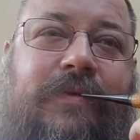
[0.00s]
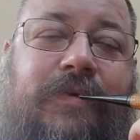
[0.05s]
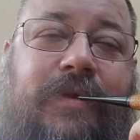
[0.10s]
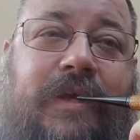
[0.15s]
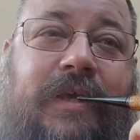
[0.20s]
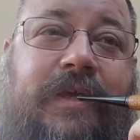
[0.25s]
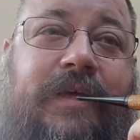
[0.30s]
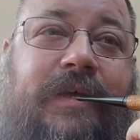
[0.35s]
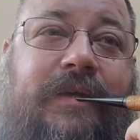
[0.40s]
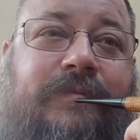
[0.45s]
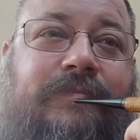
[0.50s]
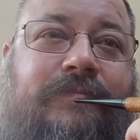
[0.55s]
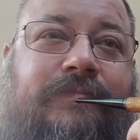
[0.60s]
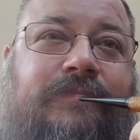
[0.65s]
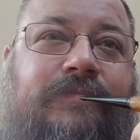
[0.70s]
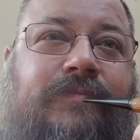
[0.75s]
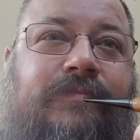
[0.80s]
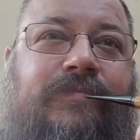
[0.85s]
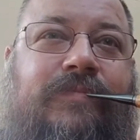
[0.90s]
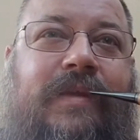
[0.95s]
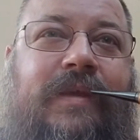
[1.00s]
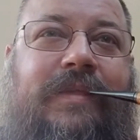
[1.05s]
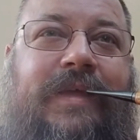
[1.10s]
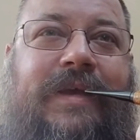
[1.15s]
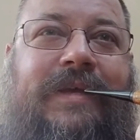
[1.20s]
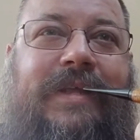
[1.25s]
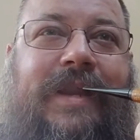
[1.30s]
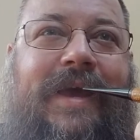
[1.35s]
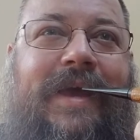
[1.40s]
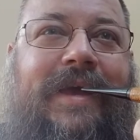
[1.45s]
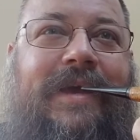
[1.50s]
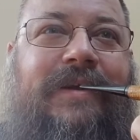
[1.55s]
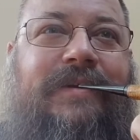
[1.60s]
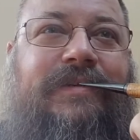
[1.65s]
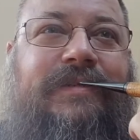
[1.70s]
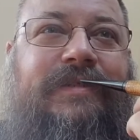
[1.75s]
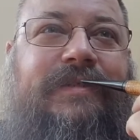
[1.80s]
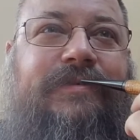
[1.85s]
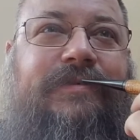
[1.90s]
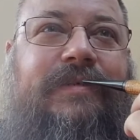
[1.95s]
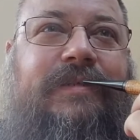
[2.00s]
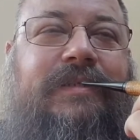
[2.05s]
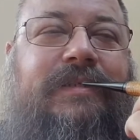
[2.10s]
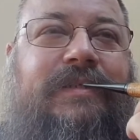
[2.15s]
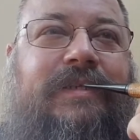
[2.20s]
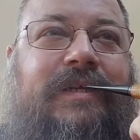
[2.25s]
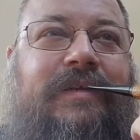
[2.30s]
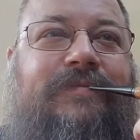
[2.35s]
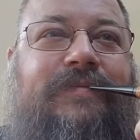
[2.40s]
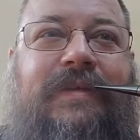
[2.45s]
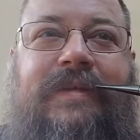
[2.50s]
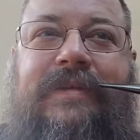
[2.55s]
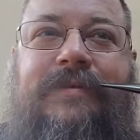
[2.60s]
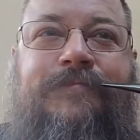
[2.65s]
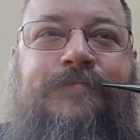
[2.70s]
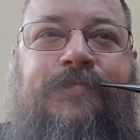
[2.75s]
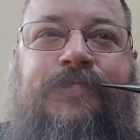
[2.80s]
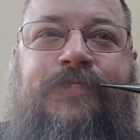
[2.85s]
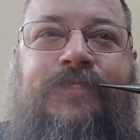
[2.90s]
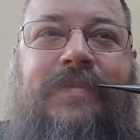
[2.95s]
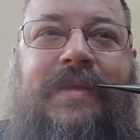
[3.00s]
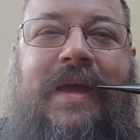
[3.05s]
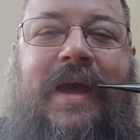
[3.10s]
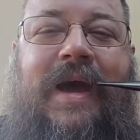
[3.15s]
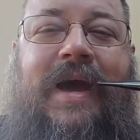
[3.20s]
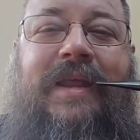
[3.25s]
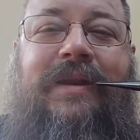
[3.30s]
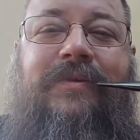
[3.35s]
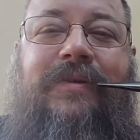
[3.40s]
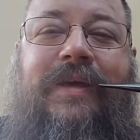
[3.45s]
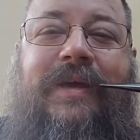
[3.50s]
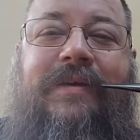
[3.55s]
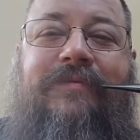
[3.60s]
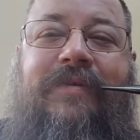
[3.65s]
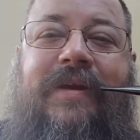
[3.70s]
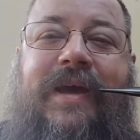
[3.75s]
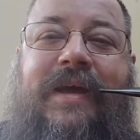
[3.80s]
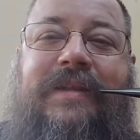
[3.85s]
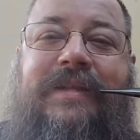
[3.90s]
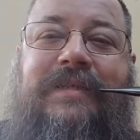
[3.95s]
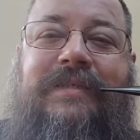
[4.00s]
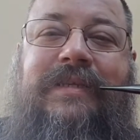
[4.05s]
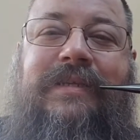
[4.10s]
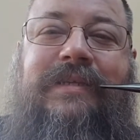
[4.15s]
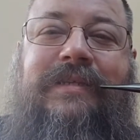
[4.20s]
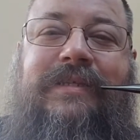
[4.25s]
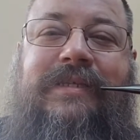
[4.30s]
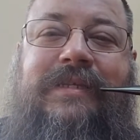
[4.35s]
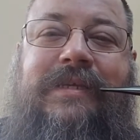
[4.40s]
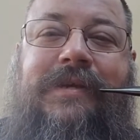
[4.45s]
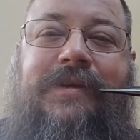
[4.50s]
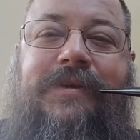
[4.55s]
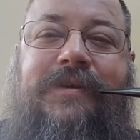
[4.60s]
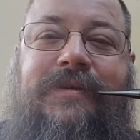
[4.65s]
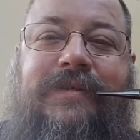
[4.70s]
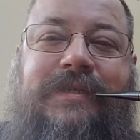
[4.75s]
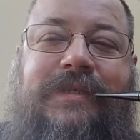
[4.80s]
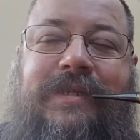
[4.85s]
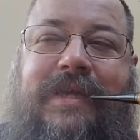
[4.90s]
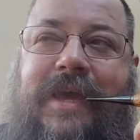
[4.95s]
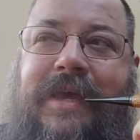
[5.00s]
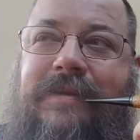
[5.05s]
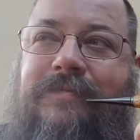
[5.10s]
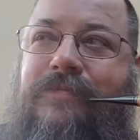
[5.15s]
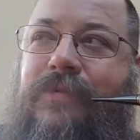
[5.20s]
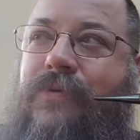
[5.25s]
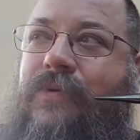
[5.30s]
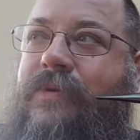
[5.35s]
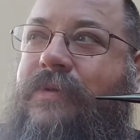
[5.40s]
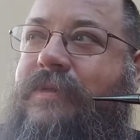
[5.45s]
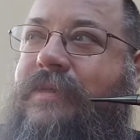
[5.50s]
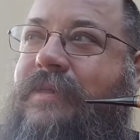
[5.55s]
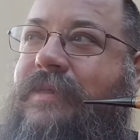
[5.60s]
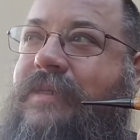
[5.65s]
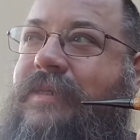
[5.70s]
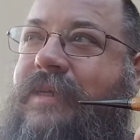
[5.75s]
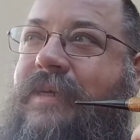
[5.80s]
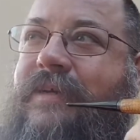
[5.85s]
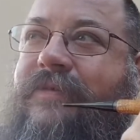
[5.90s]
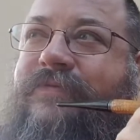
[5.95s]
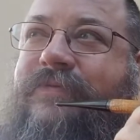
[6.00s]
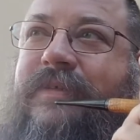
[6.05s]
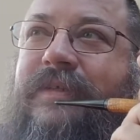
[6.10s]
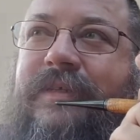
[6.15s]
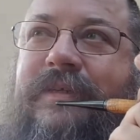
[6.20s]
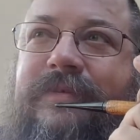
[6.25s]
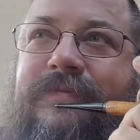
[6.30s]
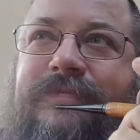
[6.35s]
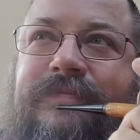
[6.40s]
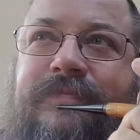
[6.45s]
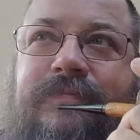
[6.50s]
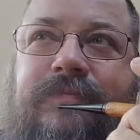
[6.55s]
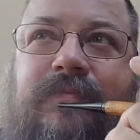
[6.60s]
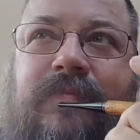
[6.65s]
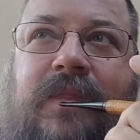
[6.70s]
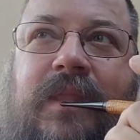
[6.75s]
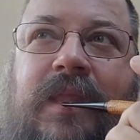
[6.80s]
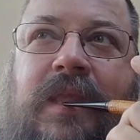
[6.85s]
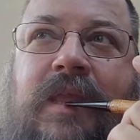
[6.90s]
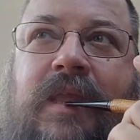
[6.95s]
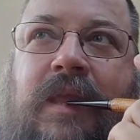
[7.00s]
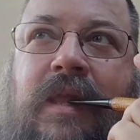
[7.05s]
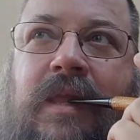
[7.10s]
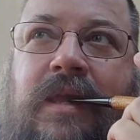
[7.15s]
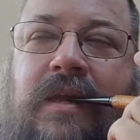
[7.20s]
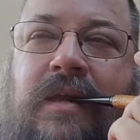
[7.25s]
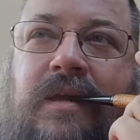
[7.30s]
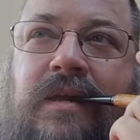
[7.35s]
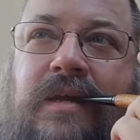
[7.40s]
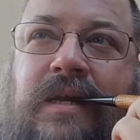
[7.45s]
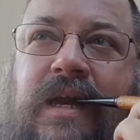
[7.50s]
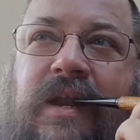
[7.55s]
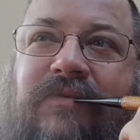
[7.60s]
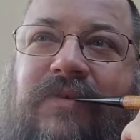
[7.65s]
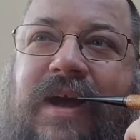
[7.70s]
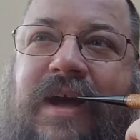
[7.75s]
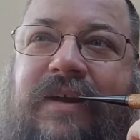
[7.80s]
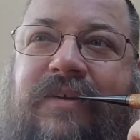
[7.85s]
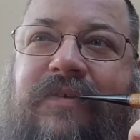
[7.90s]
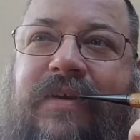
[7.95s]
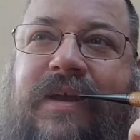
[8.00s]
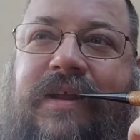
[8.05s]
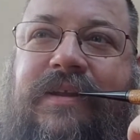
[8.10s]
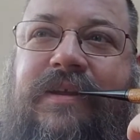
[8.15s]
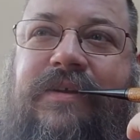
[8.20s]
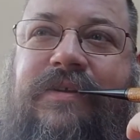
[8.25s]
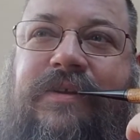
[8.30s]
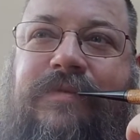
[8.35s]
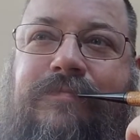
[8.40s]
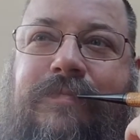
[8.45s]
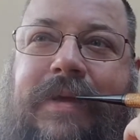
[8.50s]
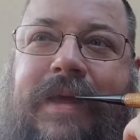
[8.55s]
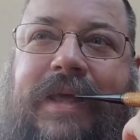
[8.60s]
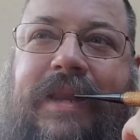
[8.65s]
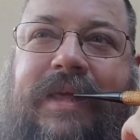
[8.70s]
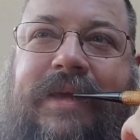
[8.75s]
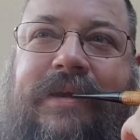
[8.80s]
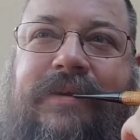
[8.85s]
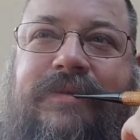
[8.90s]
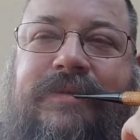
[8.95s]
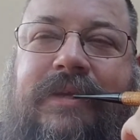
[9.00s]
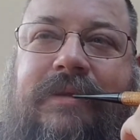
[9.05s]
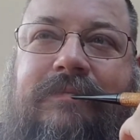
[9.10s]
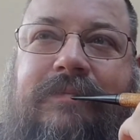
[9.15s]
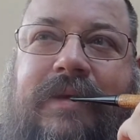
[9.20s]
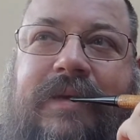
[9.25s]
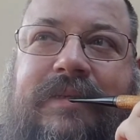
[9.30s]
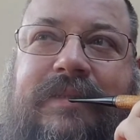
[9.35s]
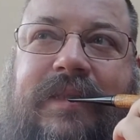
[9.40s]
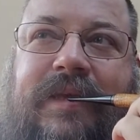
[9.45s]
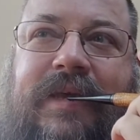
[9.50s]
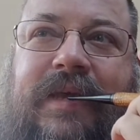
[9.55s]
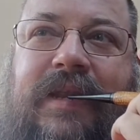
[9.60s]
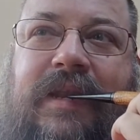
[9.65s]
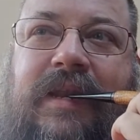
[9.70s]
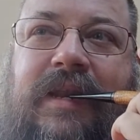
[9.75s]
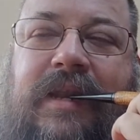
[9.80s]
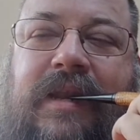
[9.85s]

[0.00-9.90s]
good. They could hang on to it and stuff. I'd only ever had these little Sears skateboards and stuff, you know, ride around on your belly or something like that.